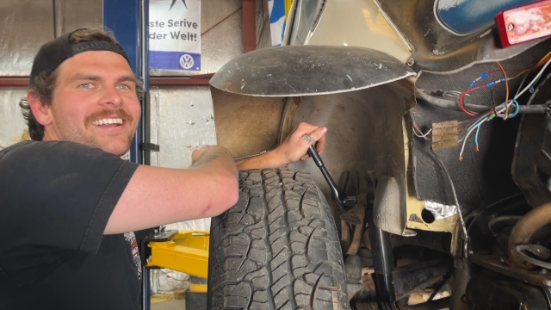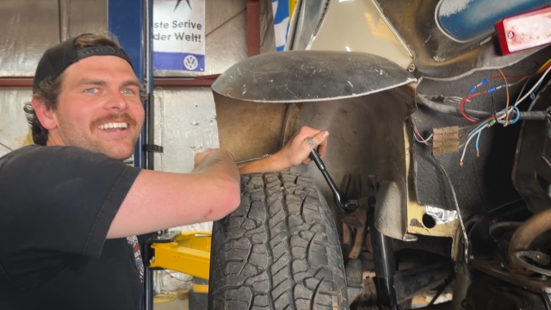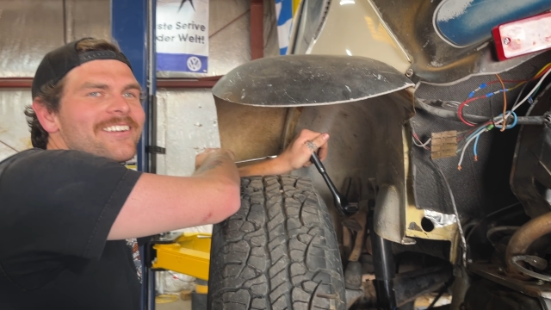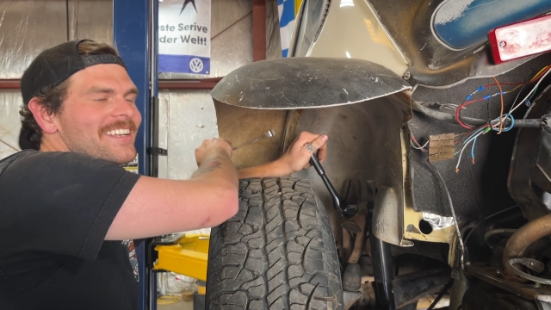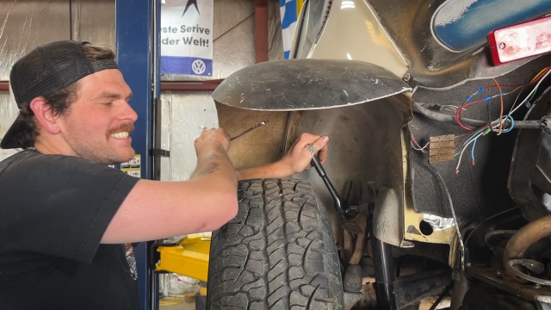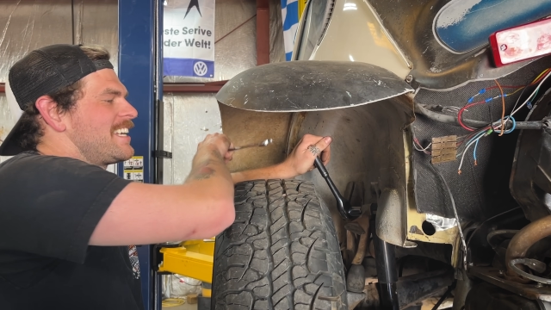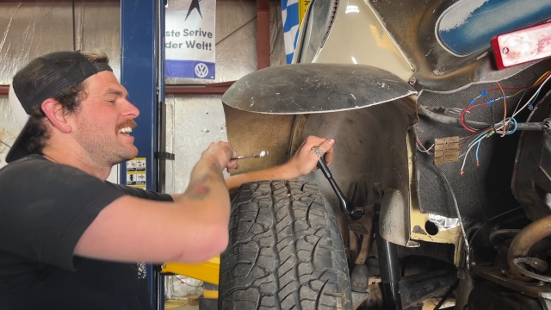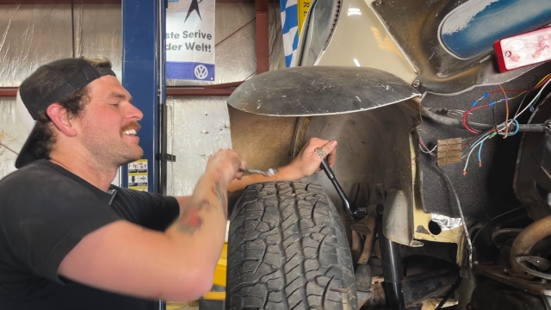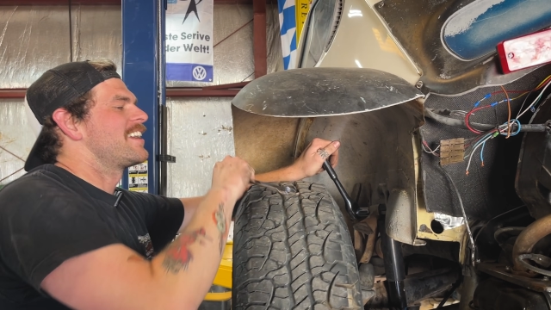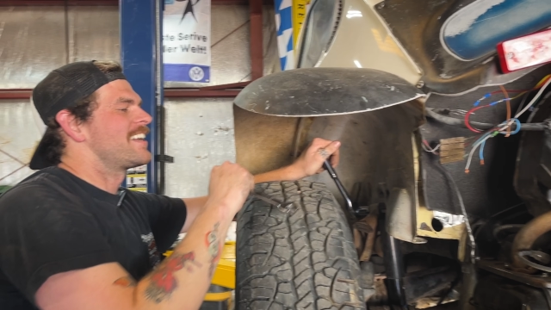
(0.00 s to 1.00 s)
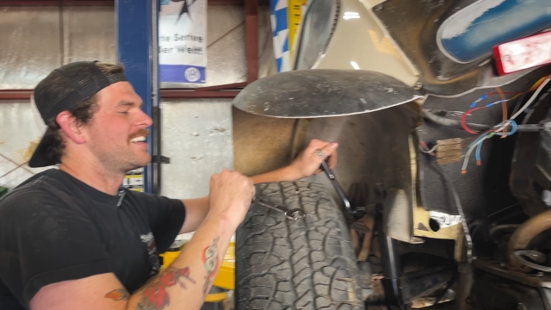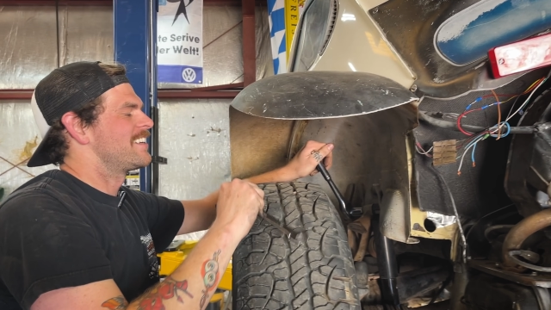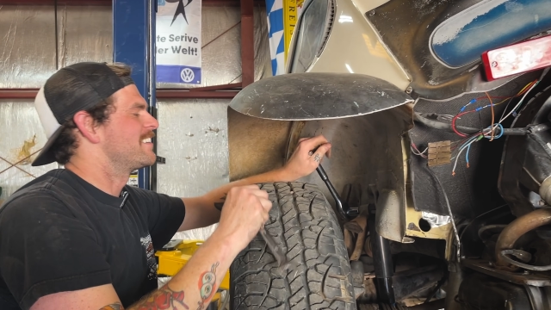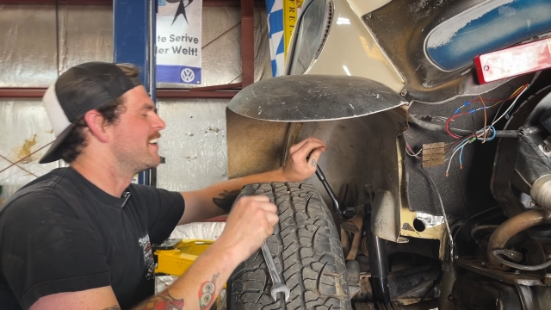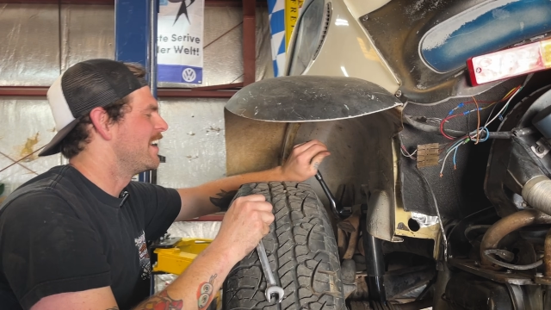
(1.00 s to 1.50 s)
Oh, not sad.
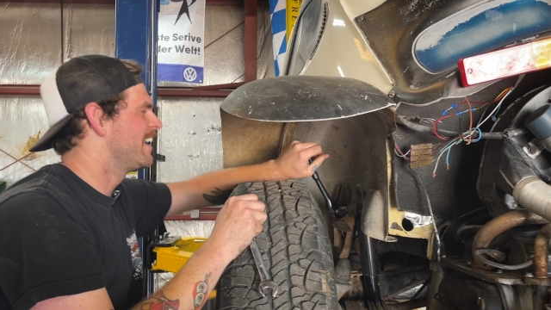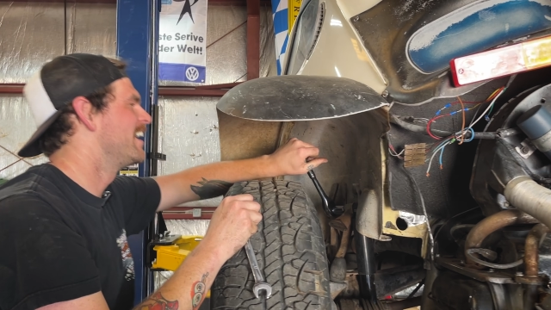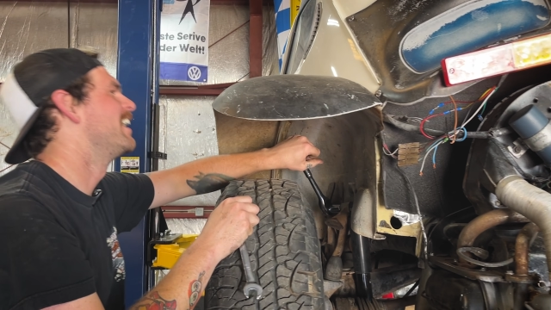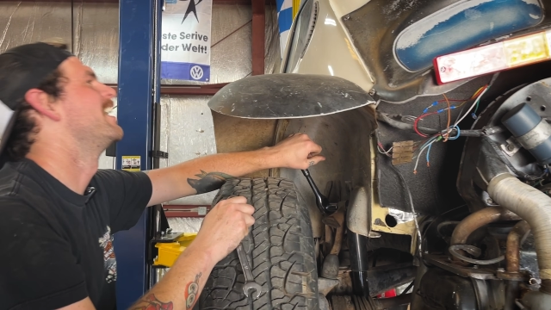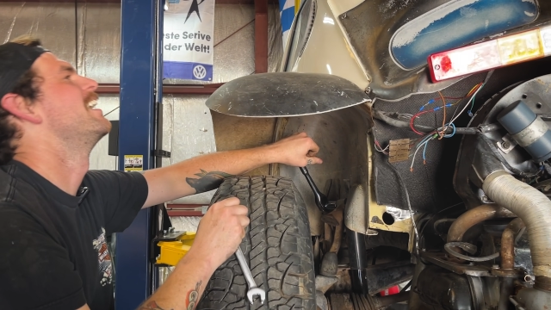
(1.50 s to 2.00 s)
Yeah, no.